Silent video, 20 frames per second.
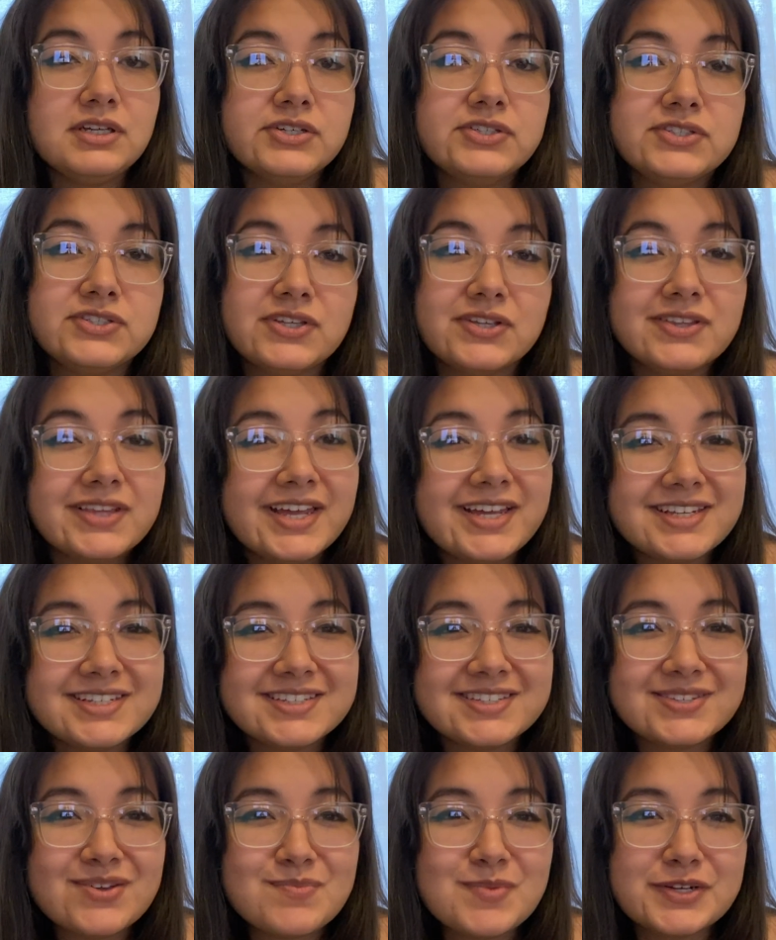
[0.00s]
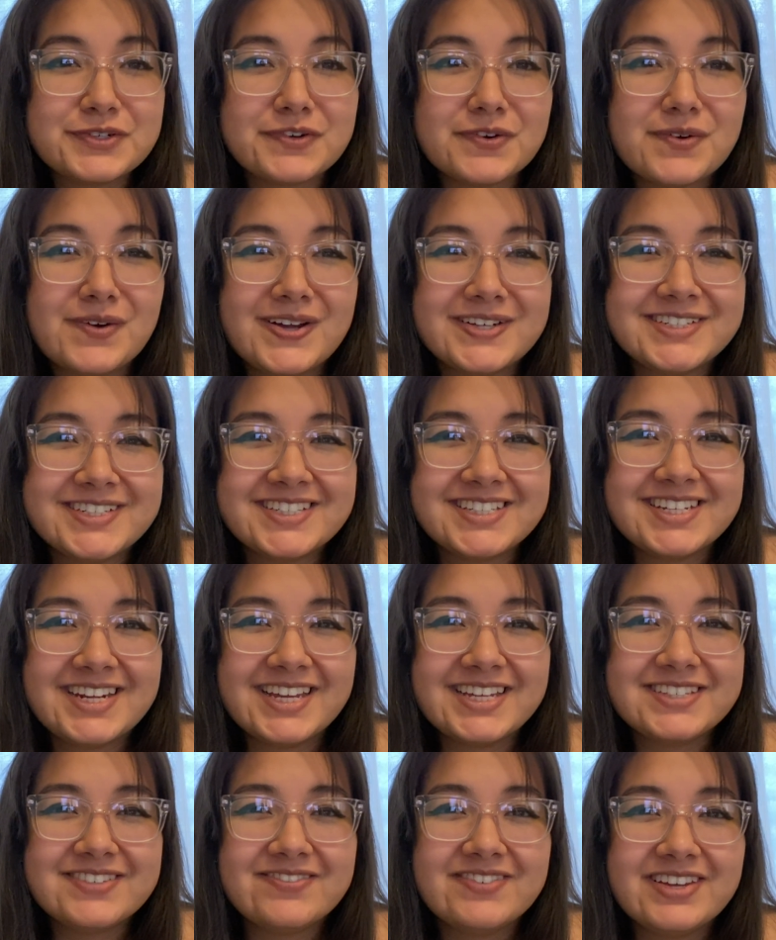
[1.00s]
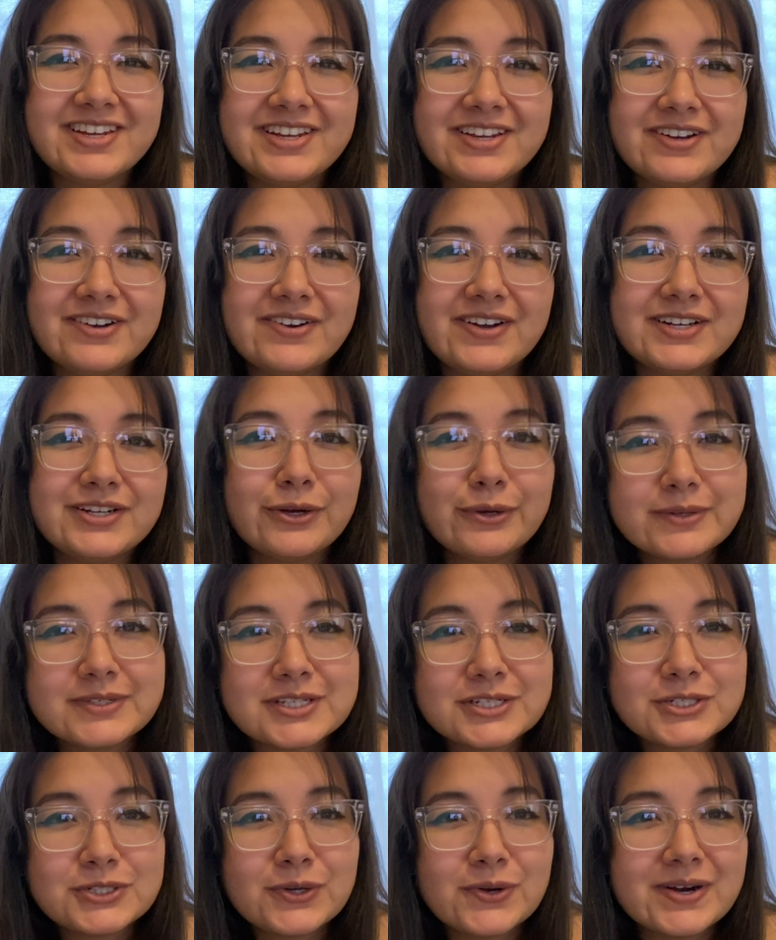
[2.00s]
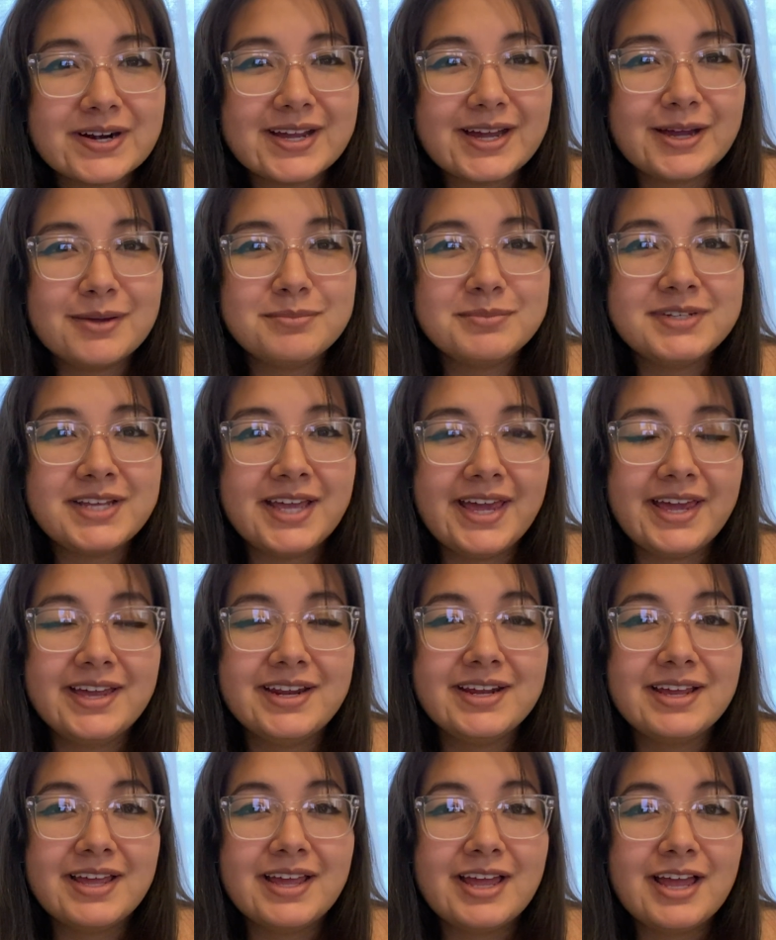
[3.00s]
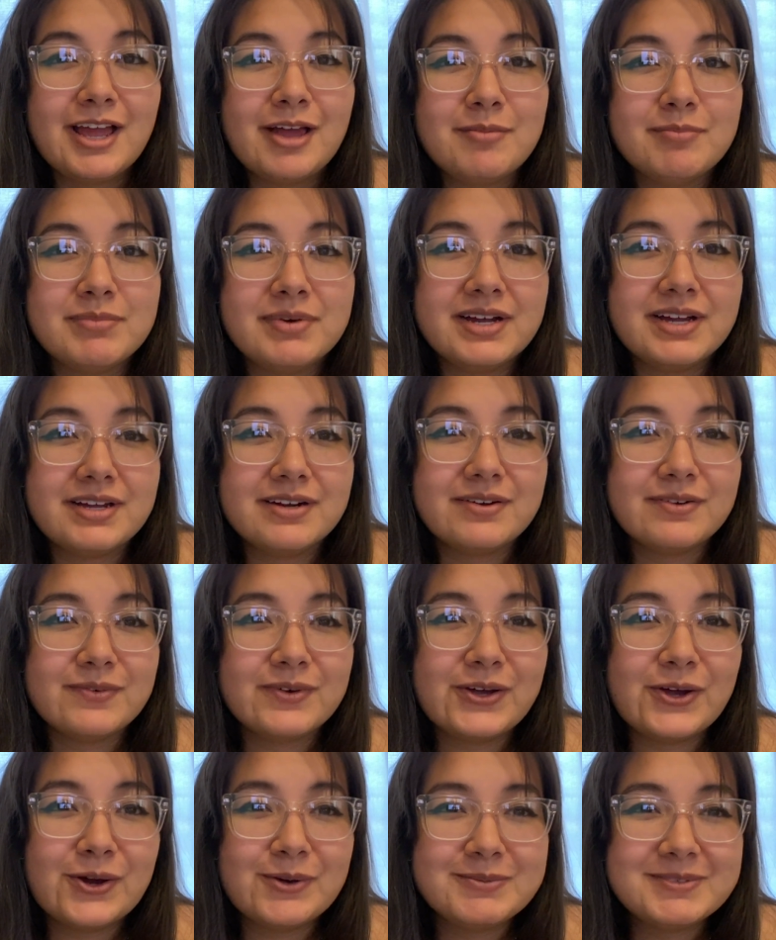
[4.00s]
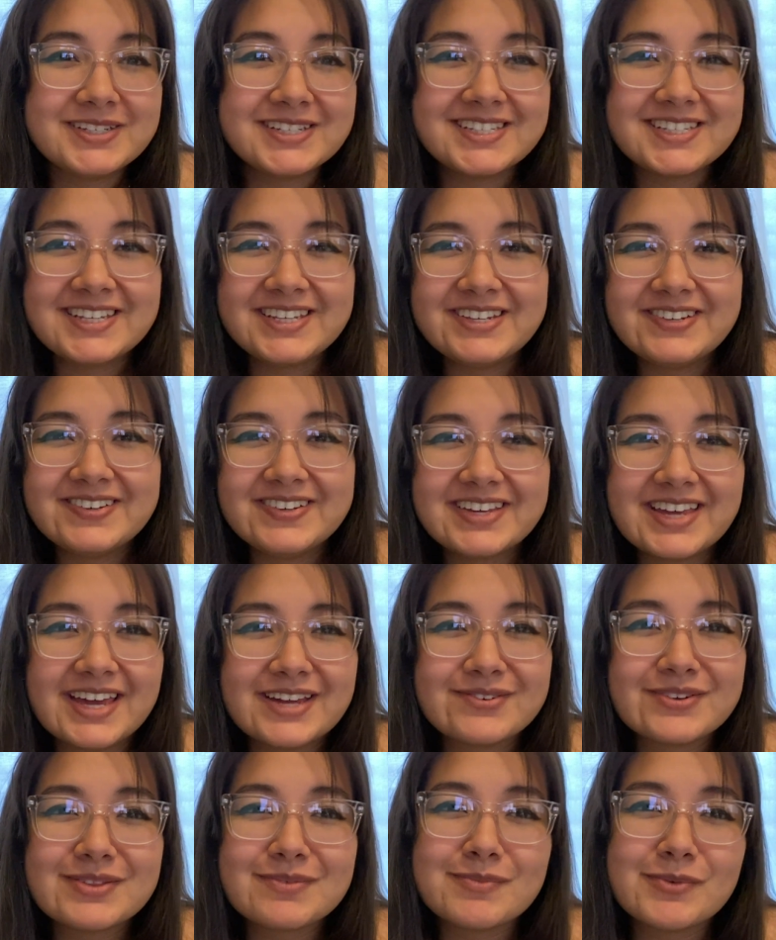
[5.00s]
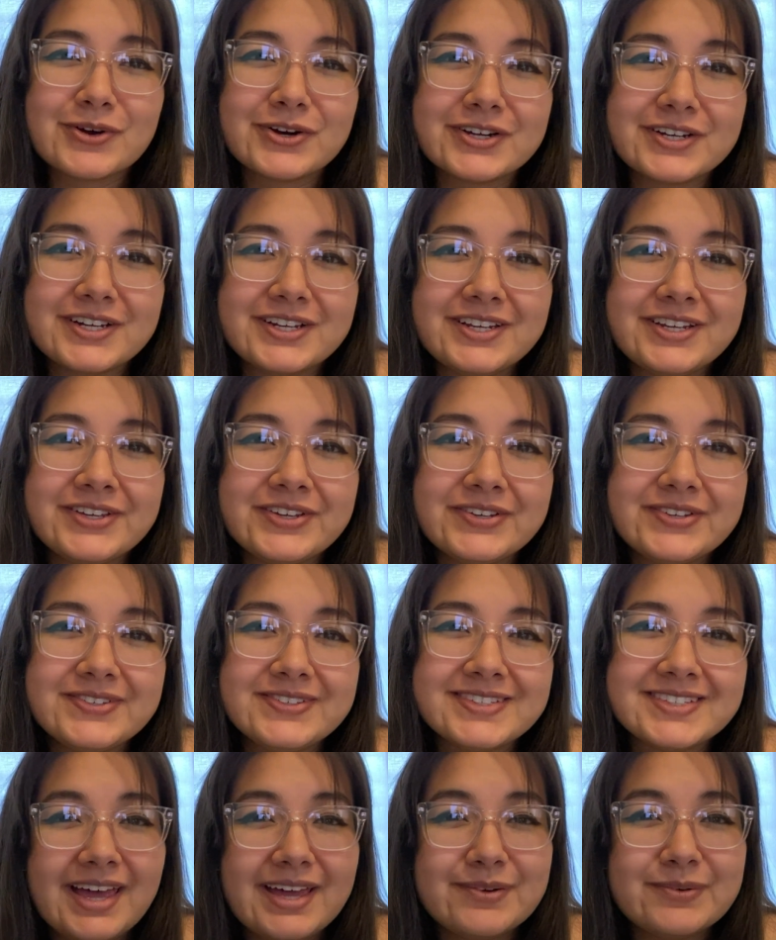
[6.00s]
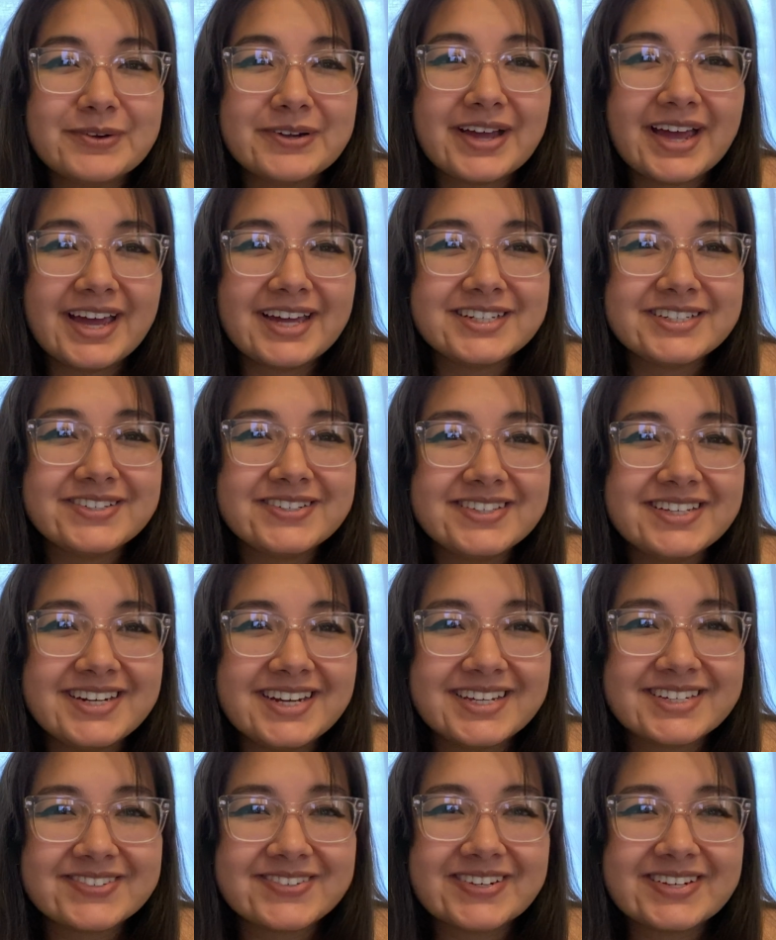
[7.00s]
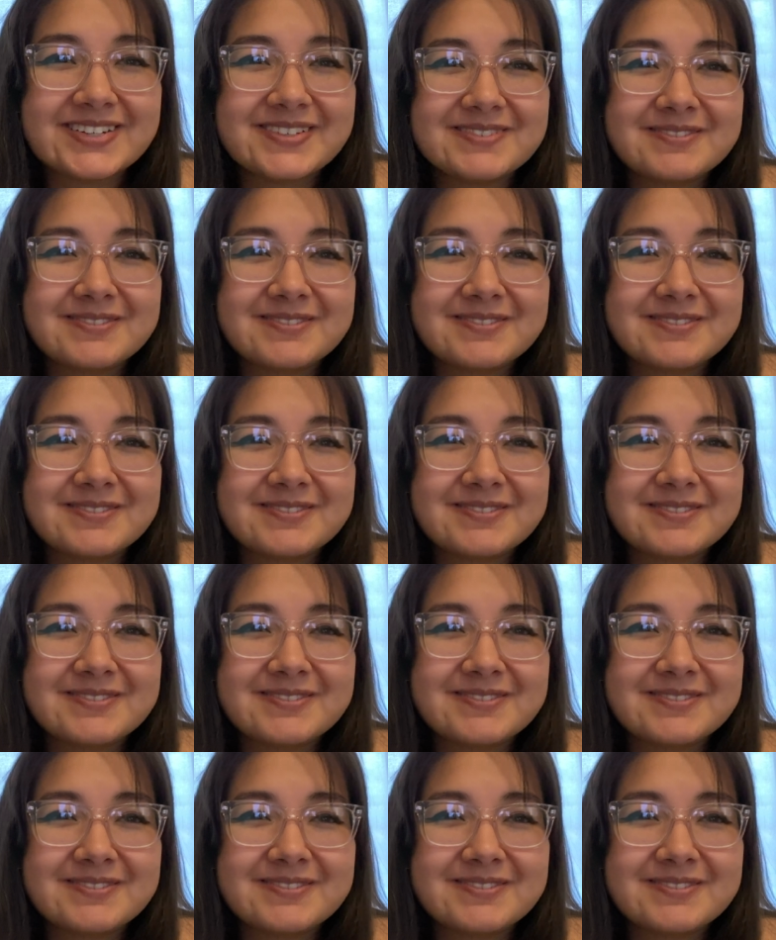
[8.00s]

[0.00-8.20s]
So thanks so much for watching today's video. I know it was a short update, but we hope to see you again with more good news, and we'll catch you in the next one.